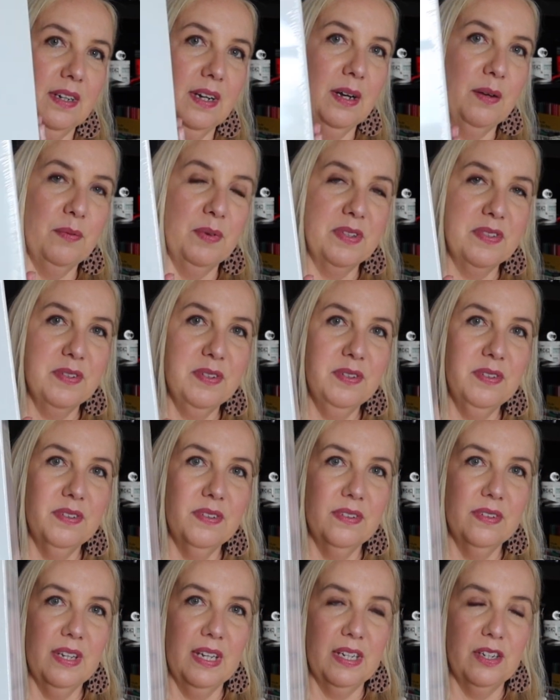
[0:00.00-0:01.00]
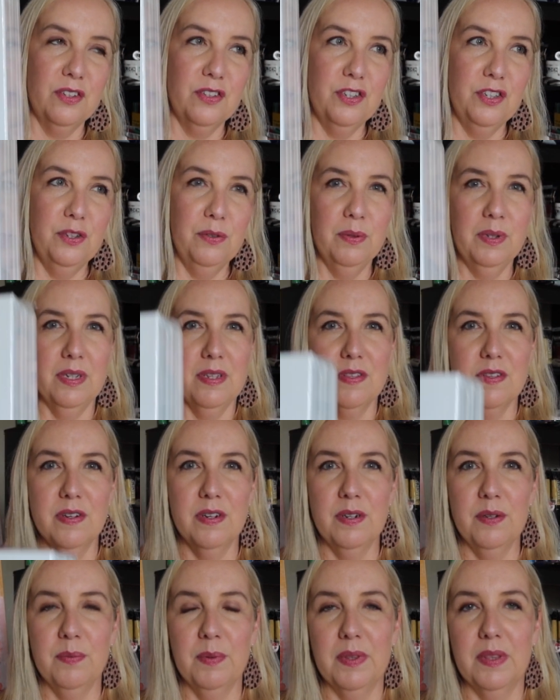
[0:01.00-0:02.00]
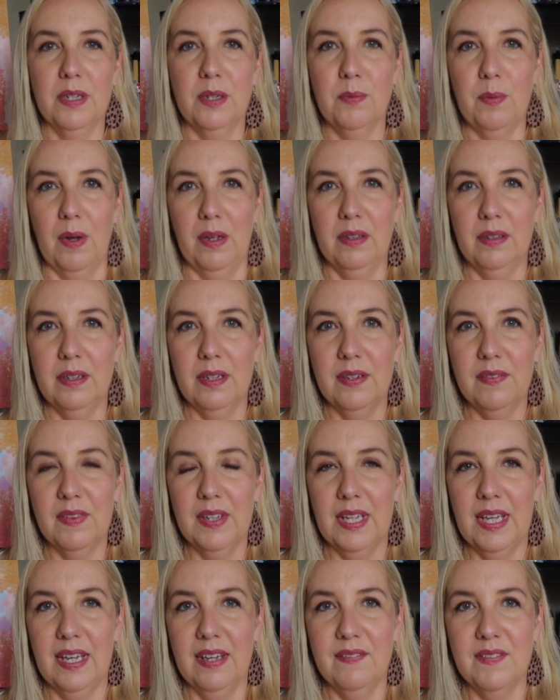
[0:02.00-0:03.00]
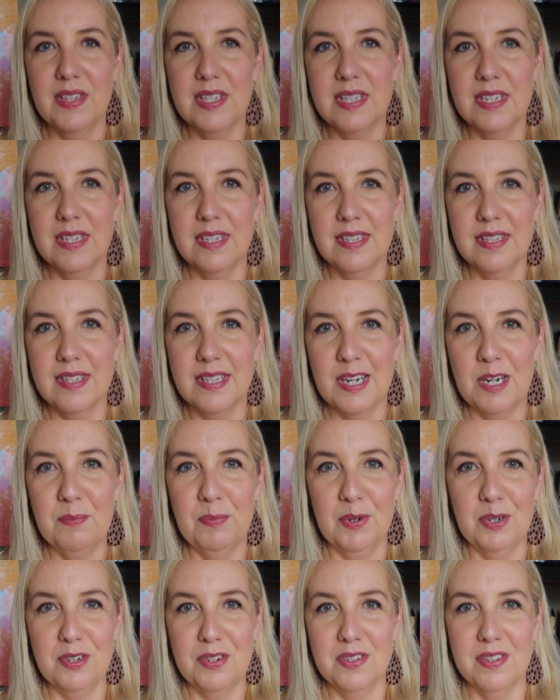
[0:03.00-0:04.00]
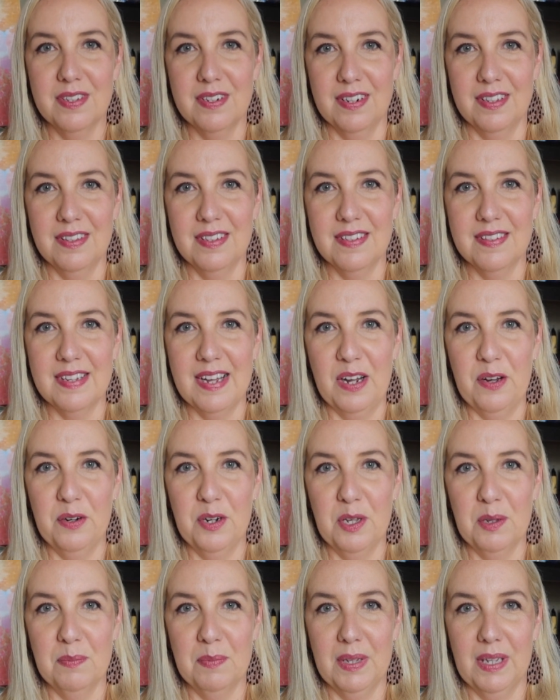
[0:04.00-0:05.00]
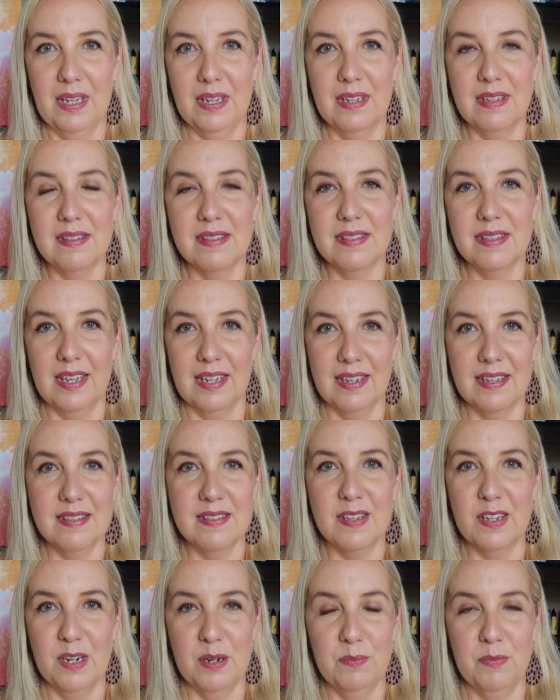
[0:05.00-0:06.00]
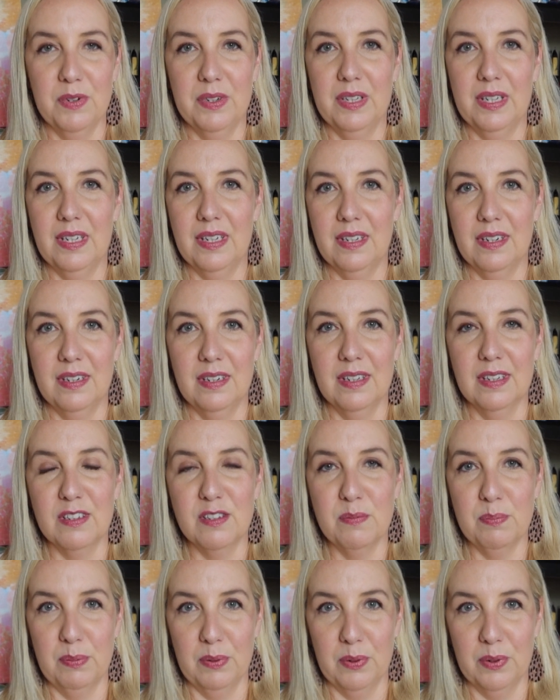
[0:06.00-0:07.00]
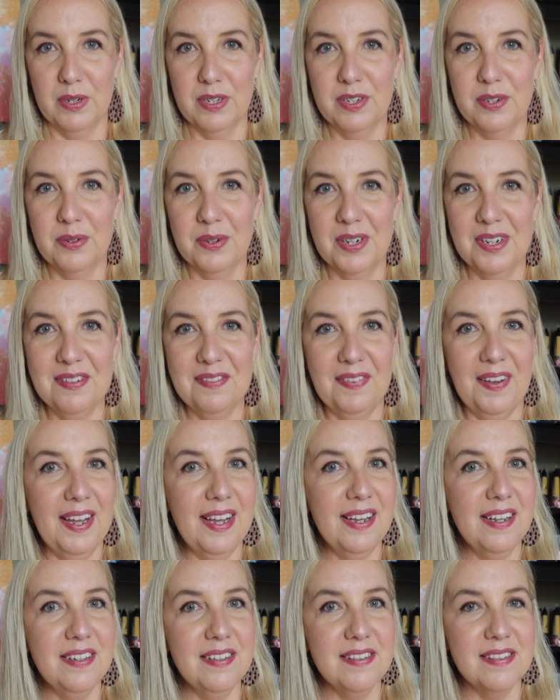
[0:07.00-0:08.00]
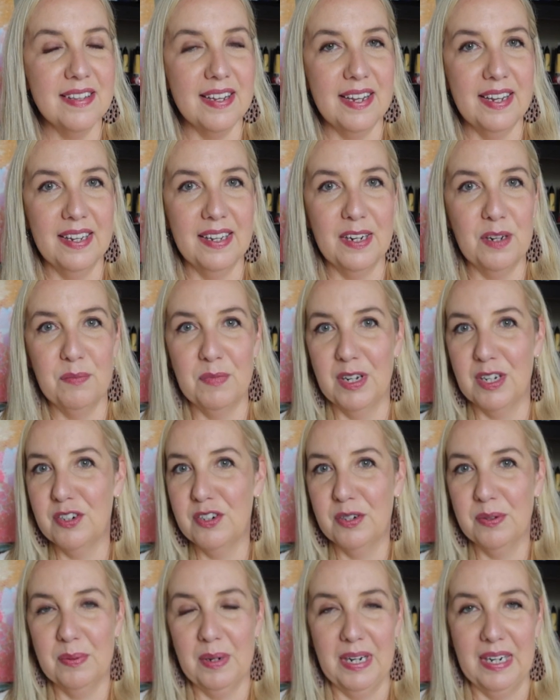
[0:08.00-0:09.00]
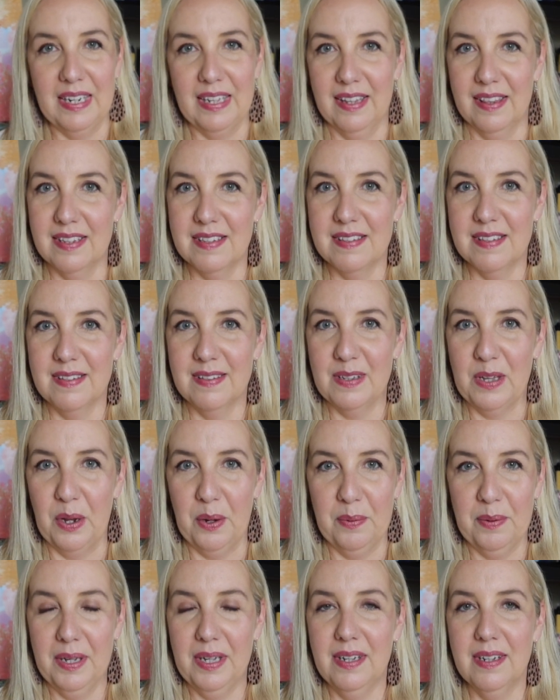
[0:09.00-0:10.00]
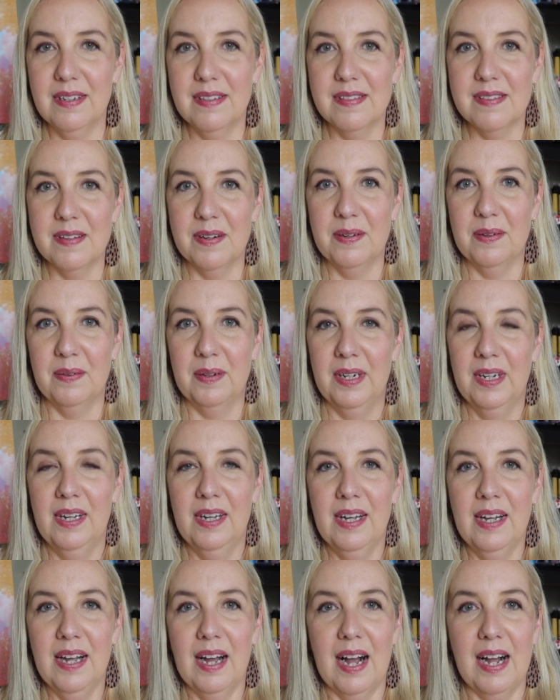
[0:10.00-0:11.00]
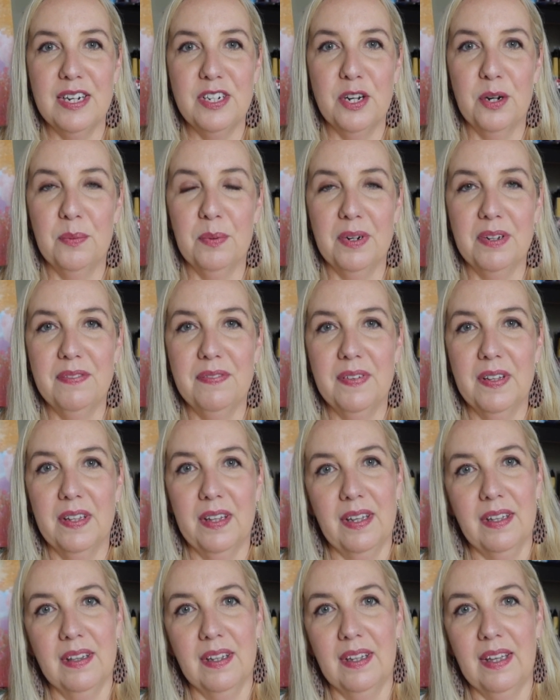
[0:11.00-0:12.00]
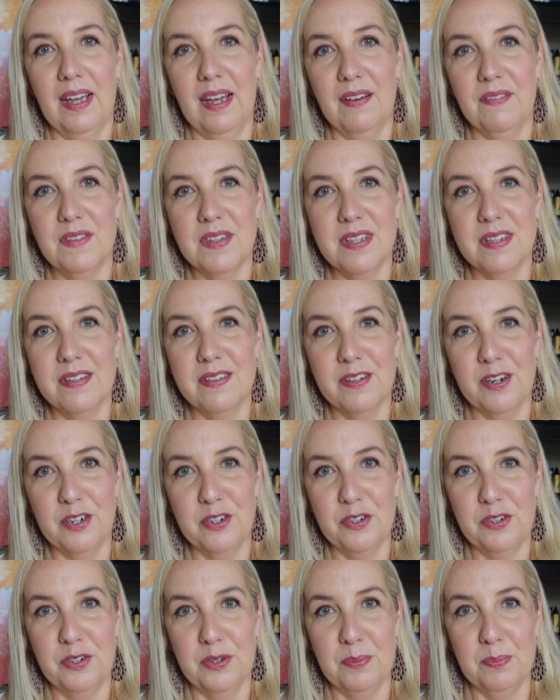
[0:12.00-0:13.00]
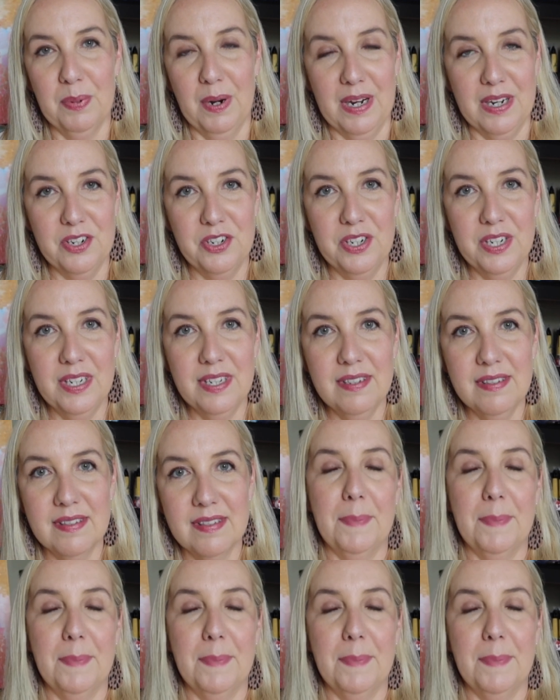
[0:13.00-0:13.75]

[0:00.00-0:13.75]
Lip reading: I wasn't like too concerned with the quality of the canvases that I purchased on this outing because, like I said, I'm really in an exploratory phase and I'm not sure where any of this is going. So I don't want to feel like the canvases are too precious.